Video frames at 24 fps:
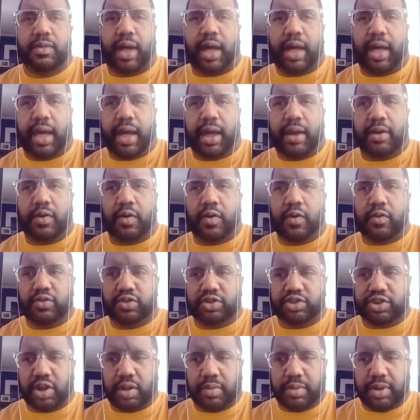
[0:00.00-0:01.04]
I had
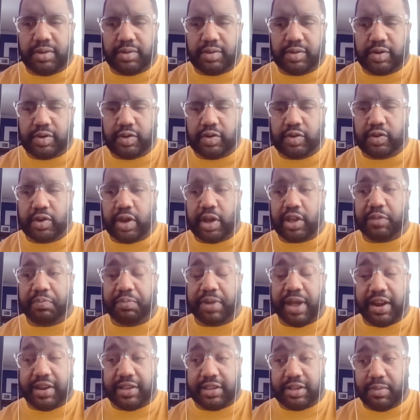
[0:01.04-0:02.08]
older gentlemen
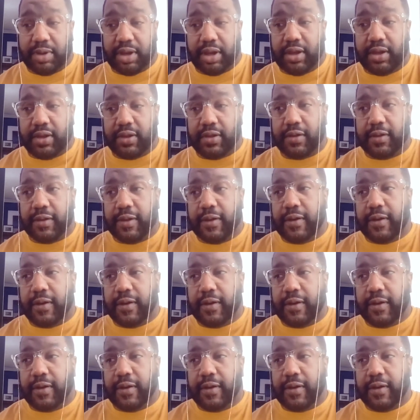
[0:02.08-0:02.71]
explaining to me.